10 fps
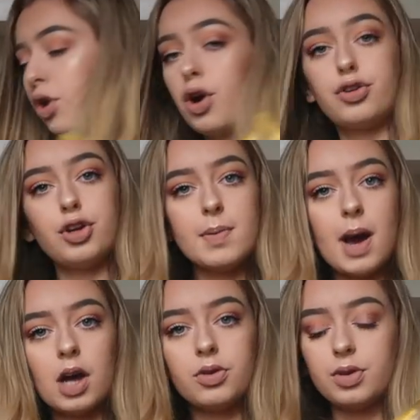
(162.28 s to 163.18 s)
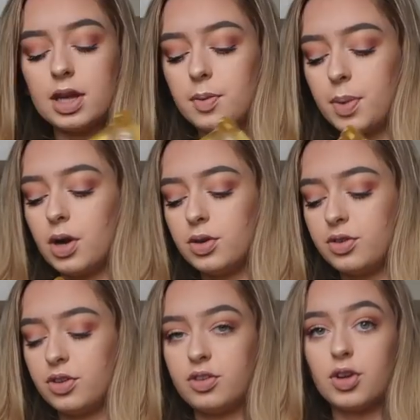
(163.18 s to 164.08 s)
got 2 parcels in the
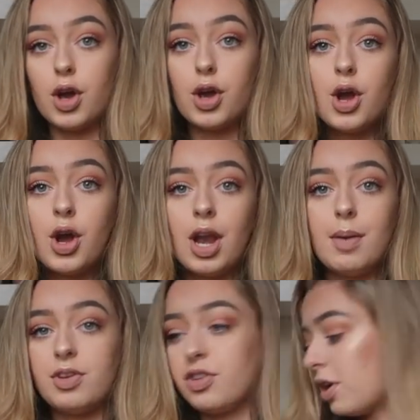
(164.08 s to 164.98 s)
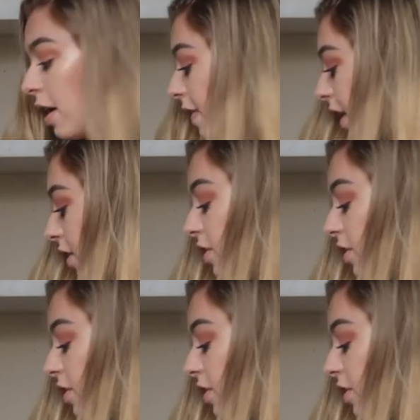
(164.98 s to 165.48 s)
post, so let me just turn that.